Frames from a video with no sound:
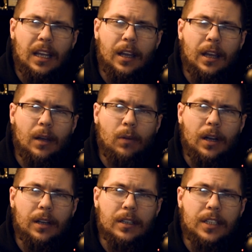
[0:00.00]

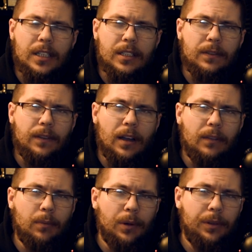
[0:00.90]

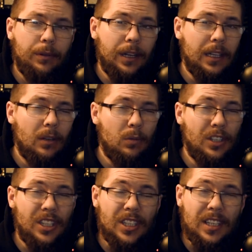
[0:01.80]
165.3,
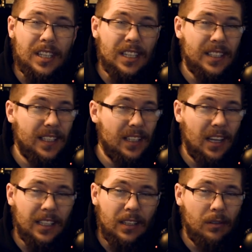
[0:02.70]
which is a
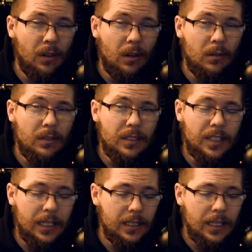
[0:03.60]
69 euro
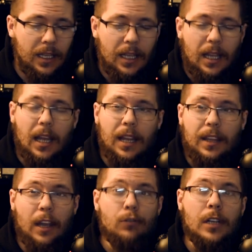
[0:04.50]
set.
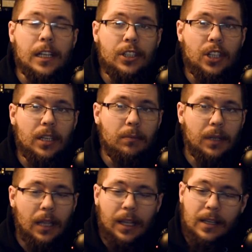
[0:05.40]
They are really cheap.
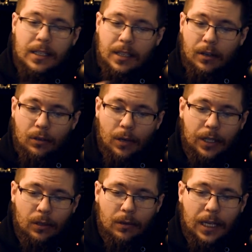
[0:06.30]
They sound
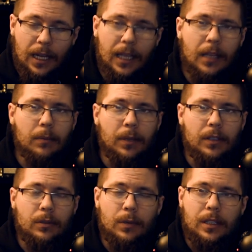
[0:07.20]
quite okay, but
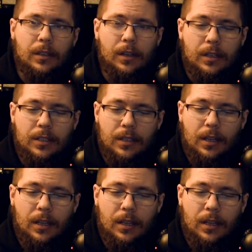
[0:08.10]
the tweeter is